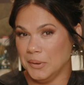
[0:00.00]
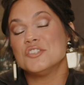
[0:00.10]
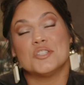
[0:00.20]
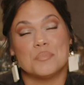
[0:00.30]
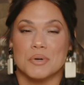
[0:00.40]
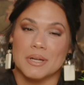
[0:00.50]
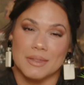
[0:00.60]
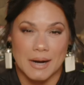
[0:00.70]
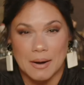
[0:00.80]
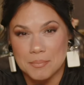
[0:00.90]
Just breathe
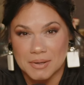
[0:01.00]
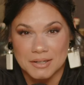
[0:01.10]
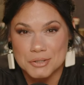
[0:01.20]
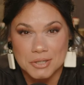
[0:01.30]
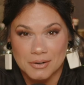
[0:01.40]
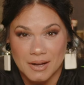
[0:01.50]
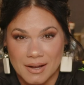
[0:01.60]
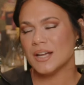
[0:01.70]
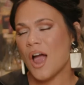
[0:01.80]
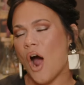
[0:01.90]
it out, bitch, okay?